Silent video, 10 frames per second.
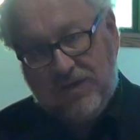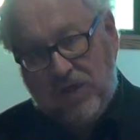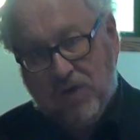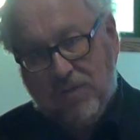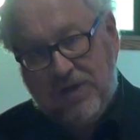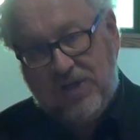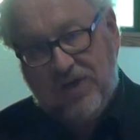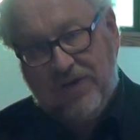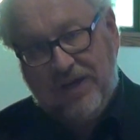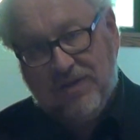your
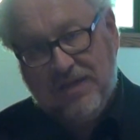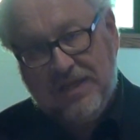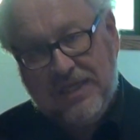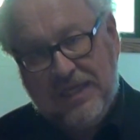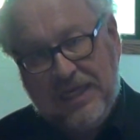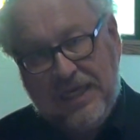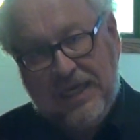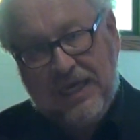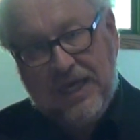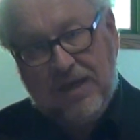material,
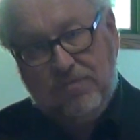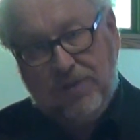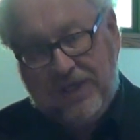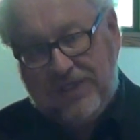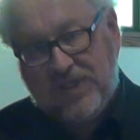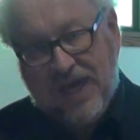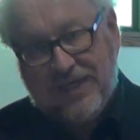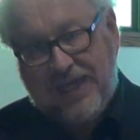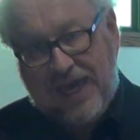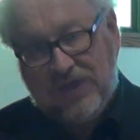please
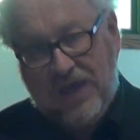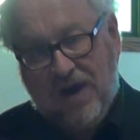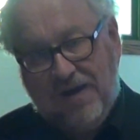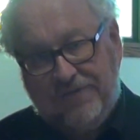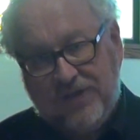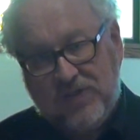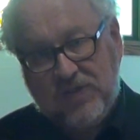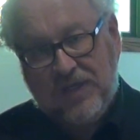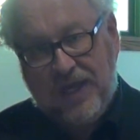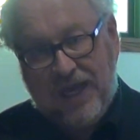contact the
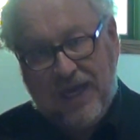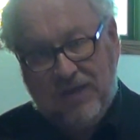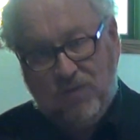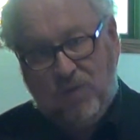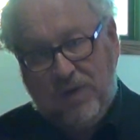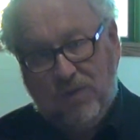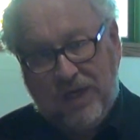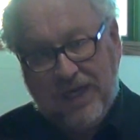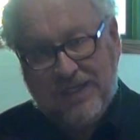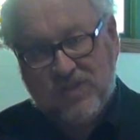office and we will
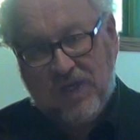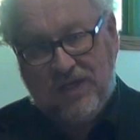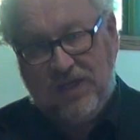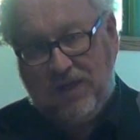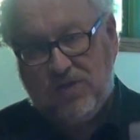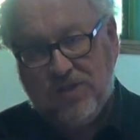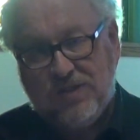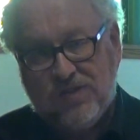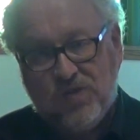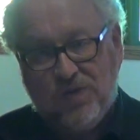get it sent to you just
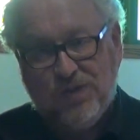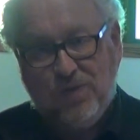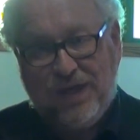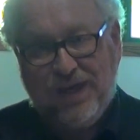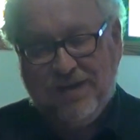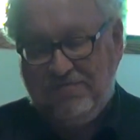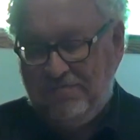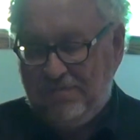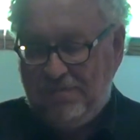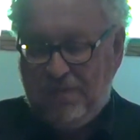as soon as we can.
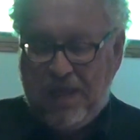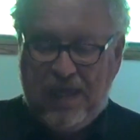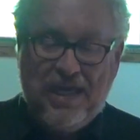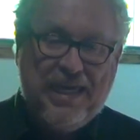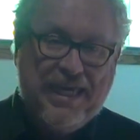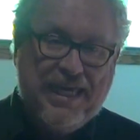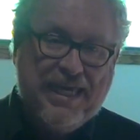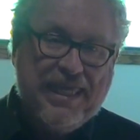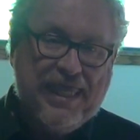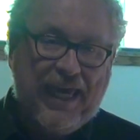
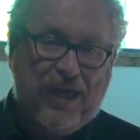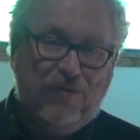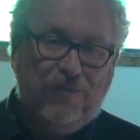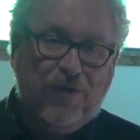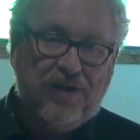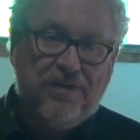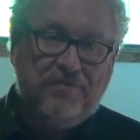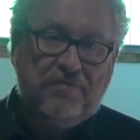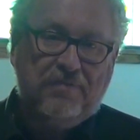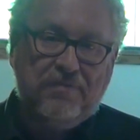Thank you for
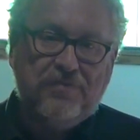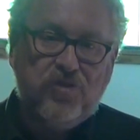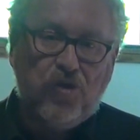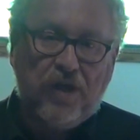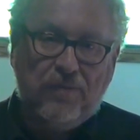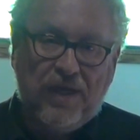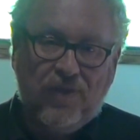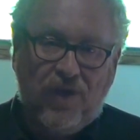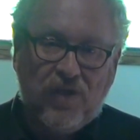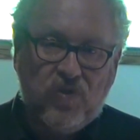joining me
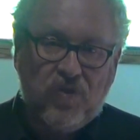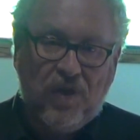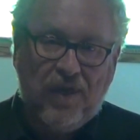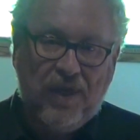in this